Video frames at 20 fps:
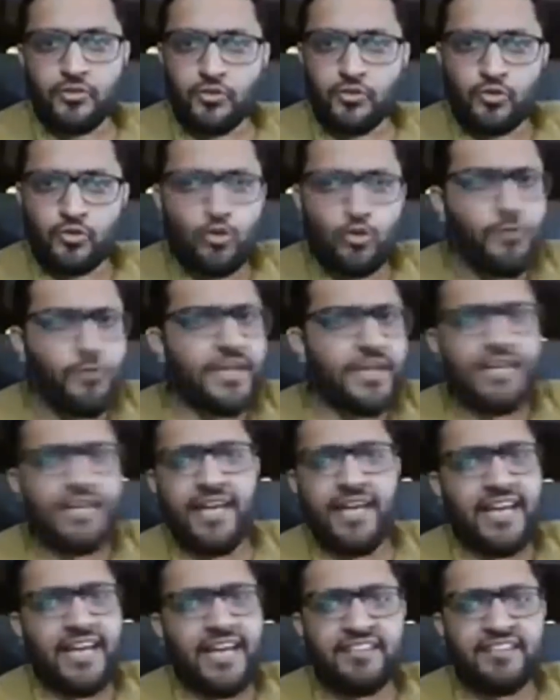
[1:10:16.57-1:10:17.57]
too many,
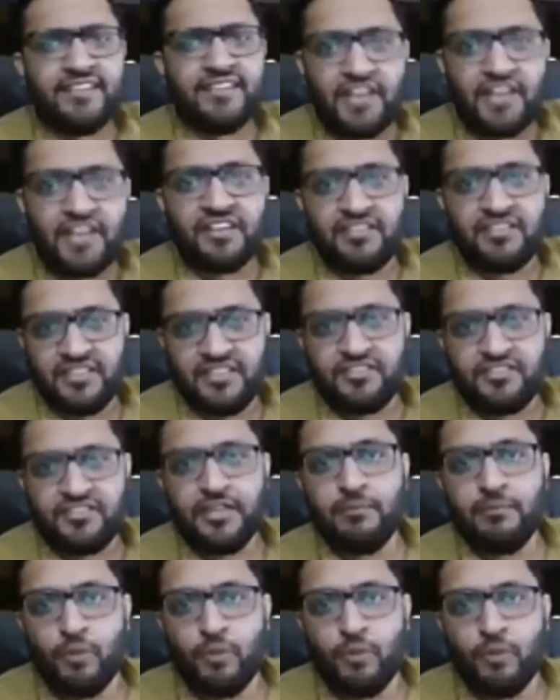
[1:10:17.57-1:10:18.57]
and I started
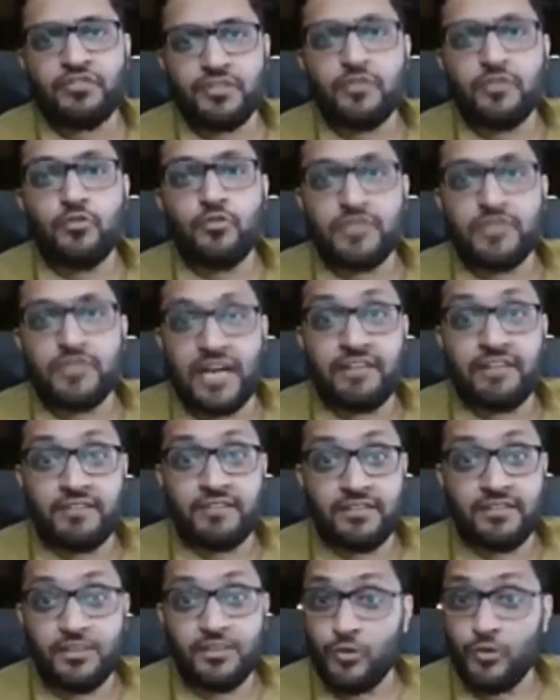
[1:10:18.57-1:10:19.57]
suggesting books to start
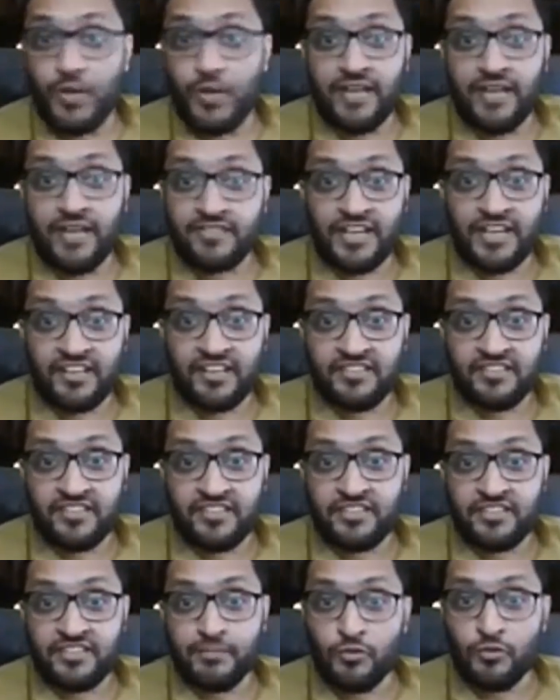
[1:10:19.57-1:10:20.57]
with. You know, I started
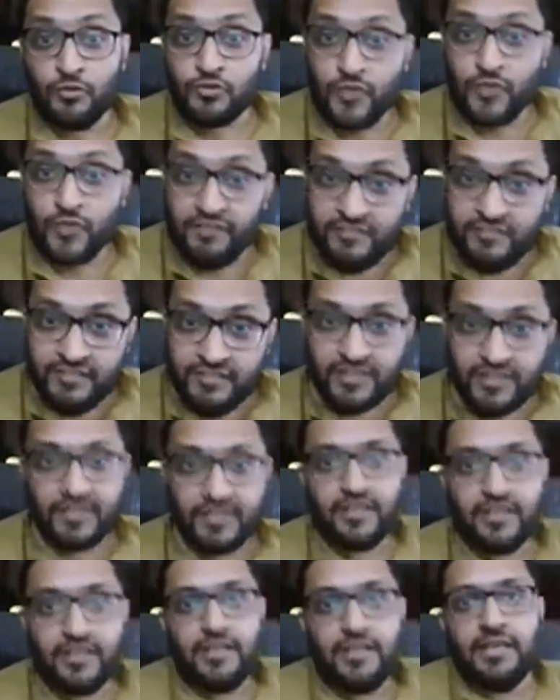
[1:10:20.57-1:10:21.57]
suggesting books to everyone.